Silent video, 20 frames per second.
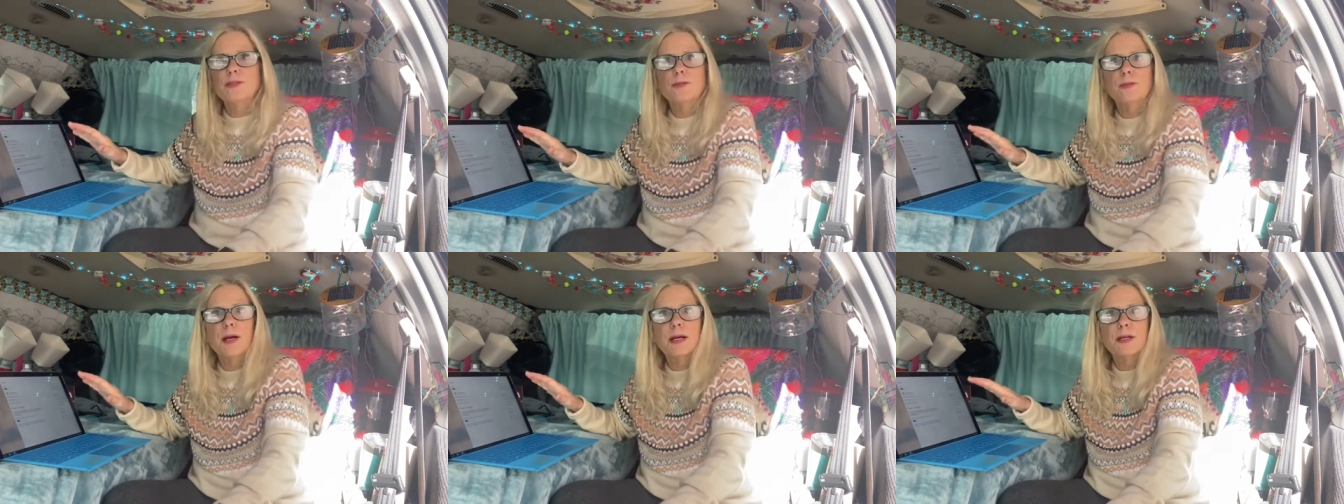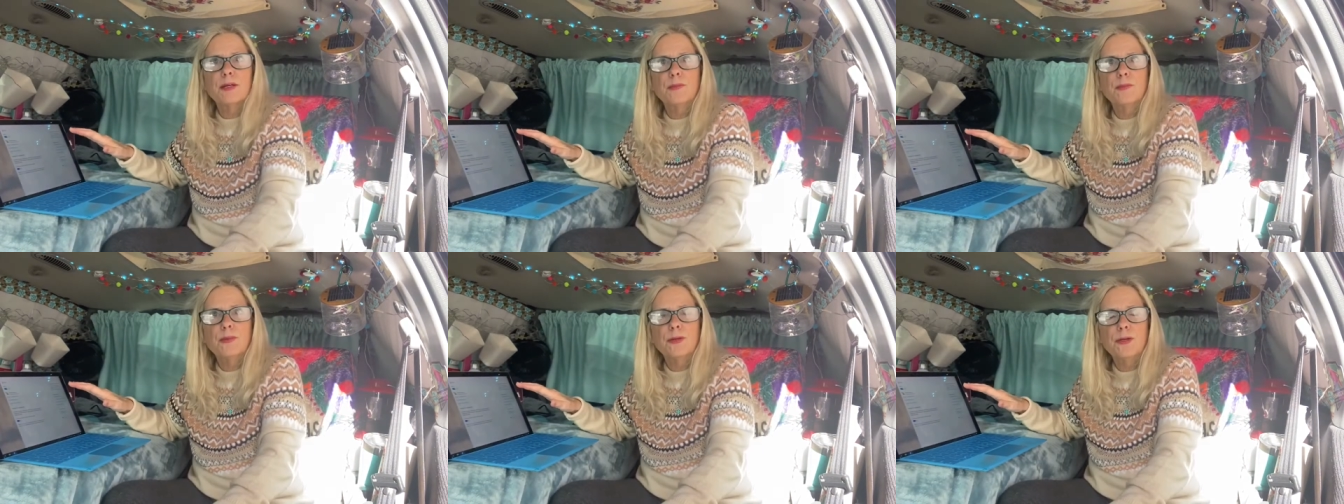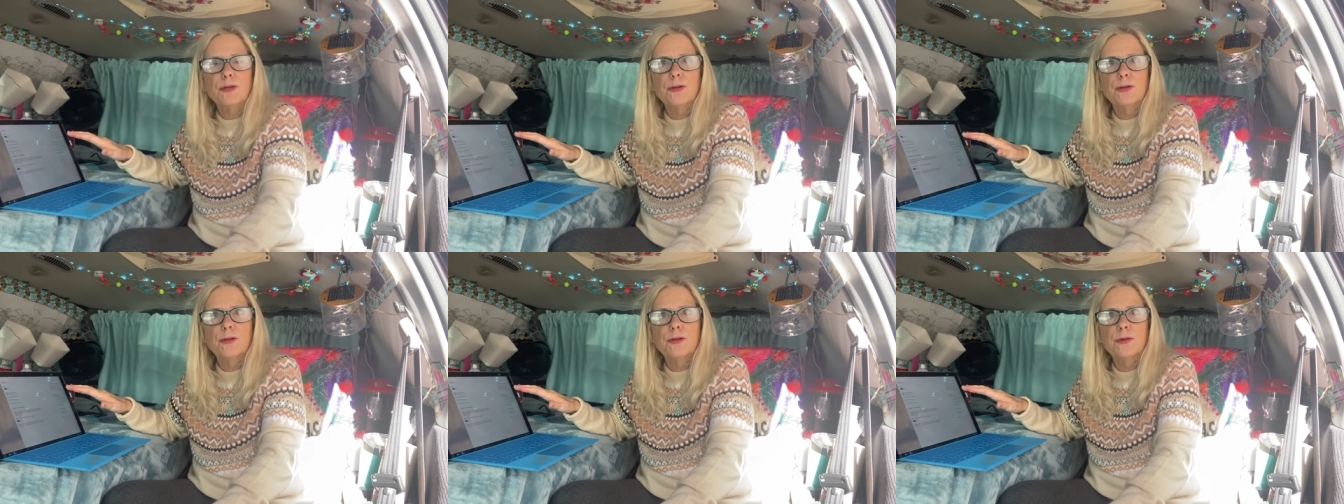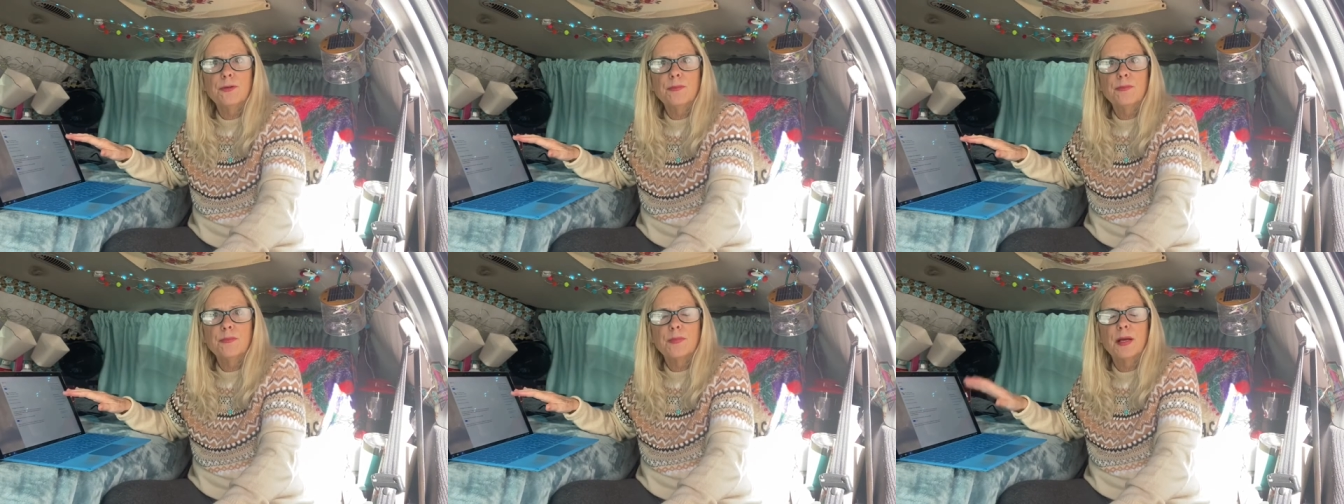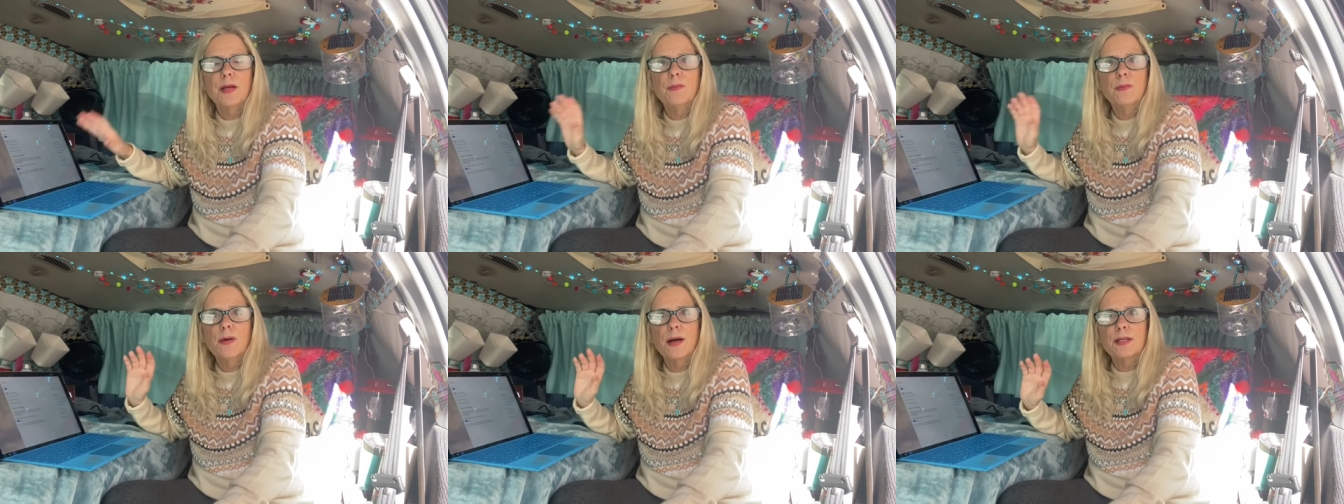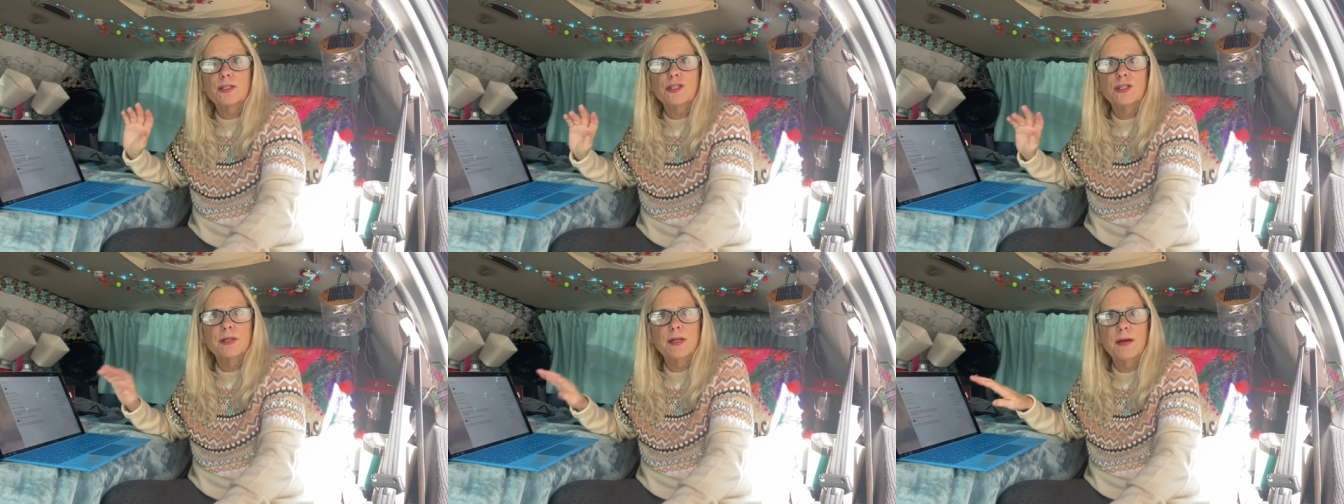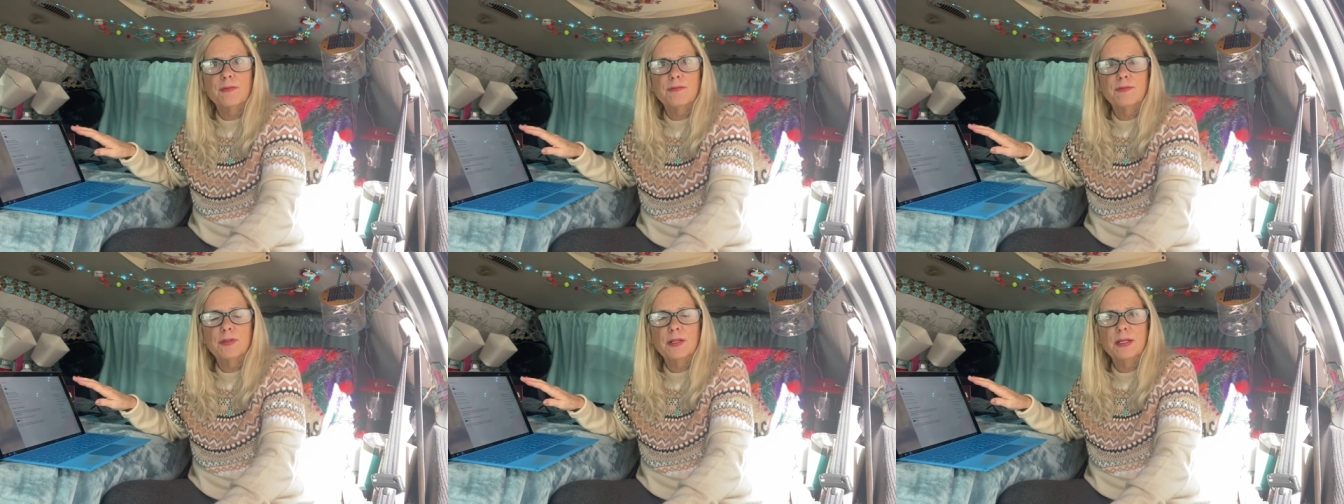my computer and watch
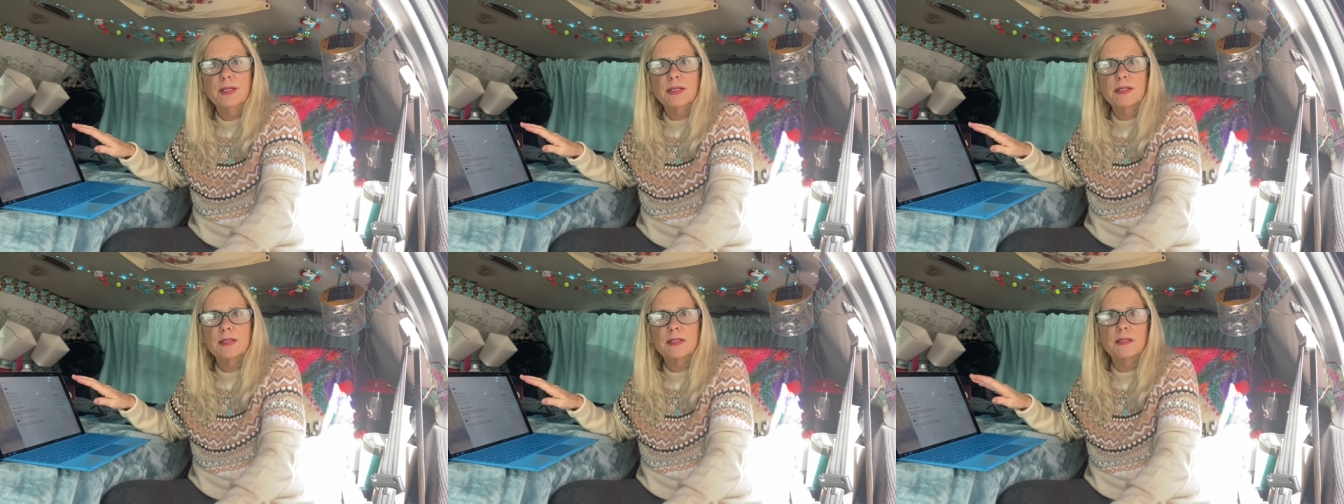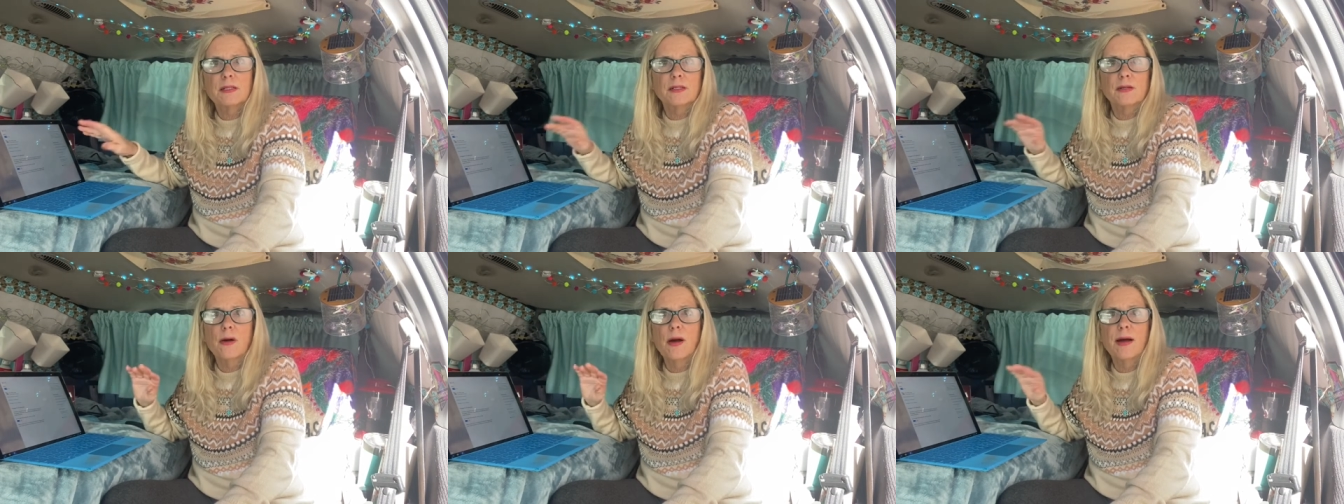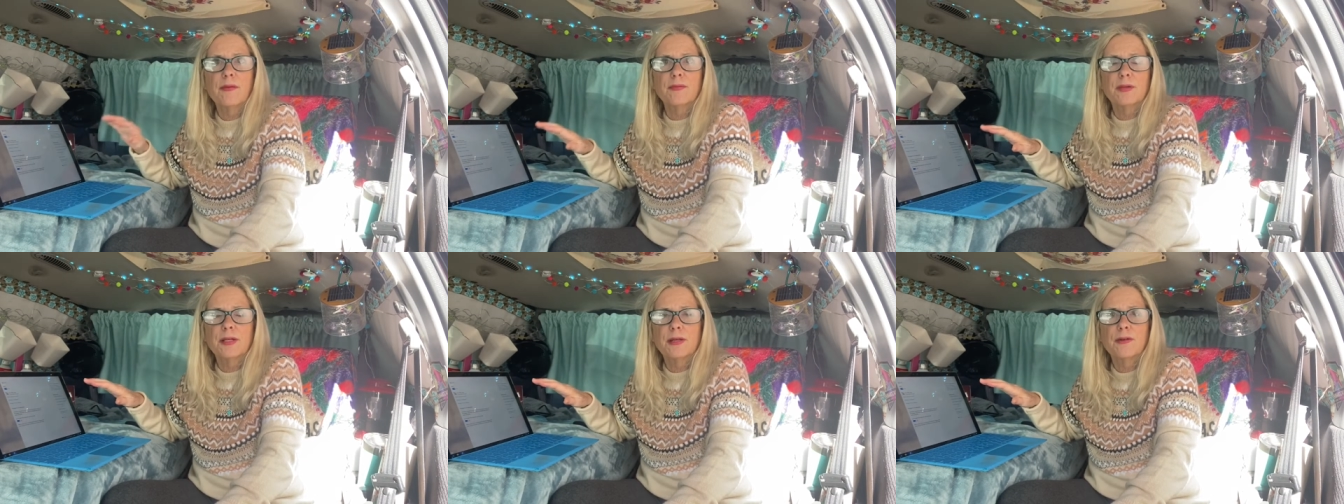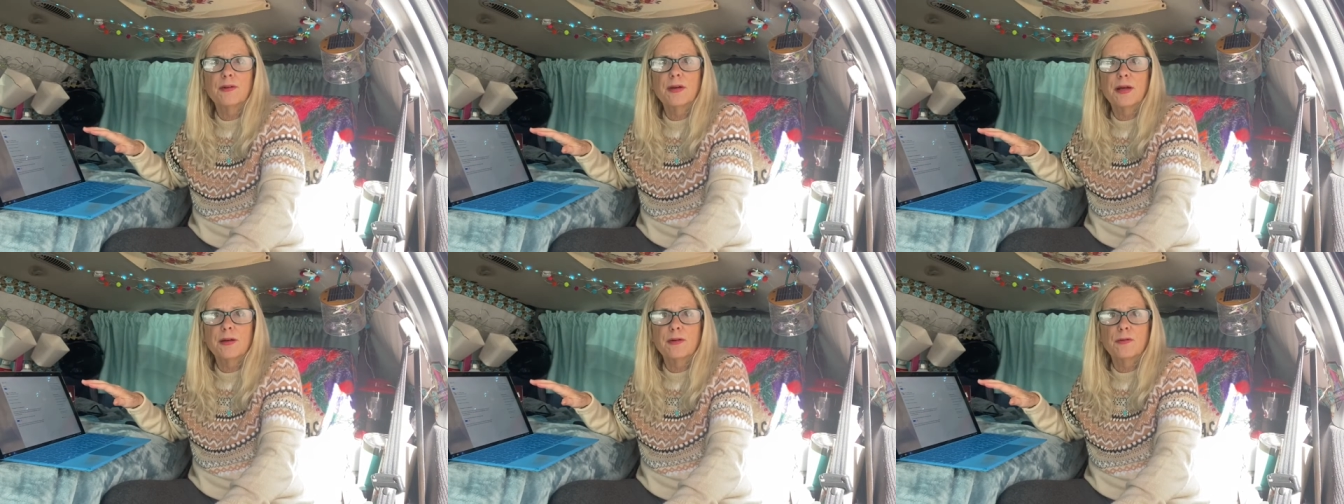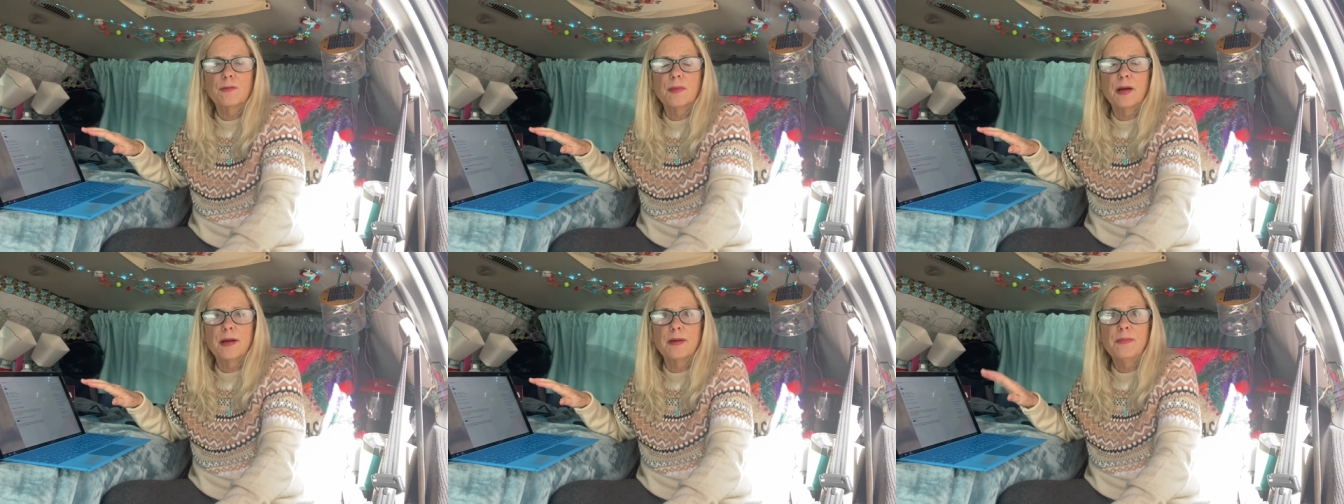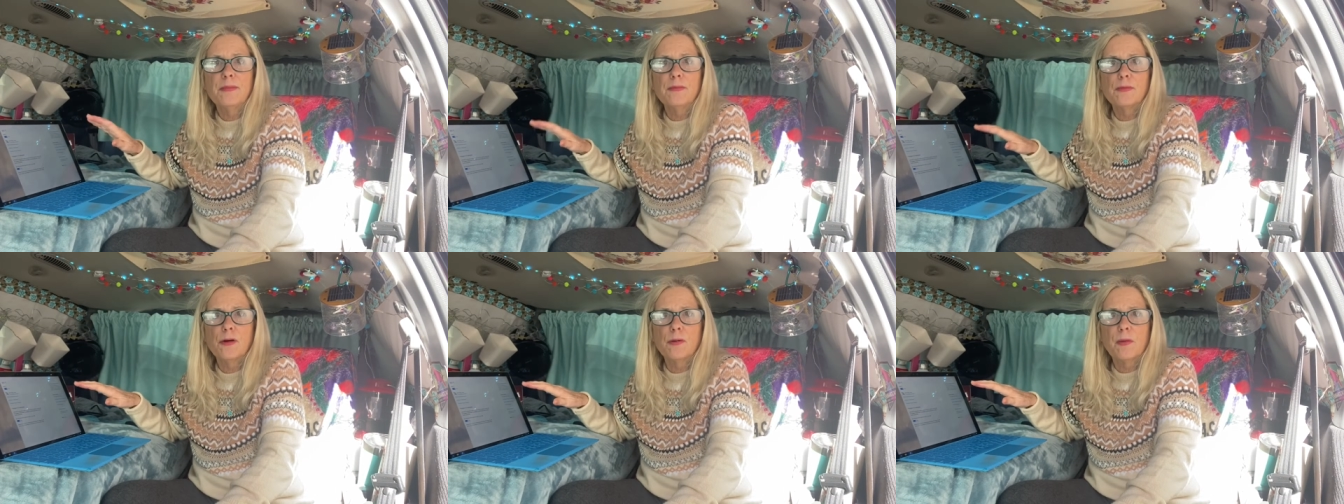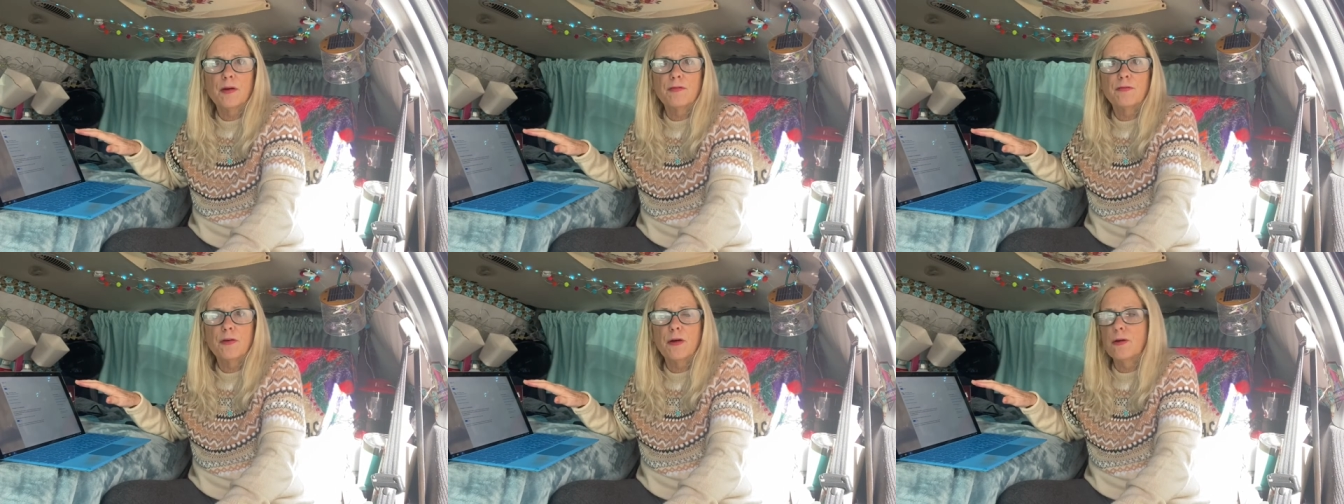Netflix because I'll have the internet on
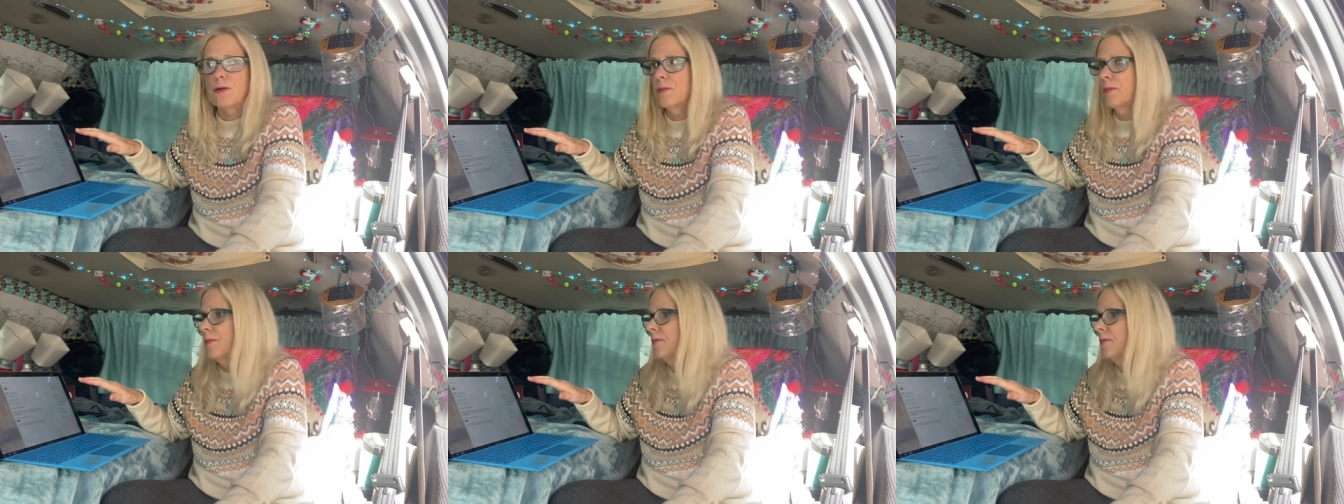my phone.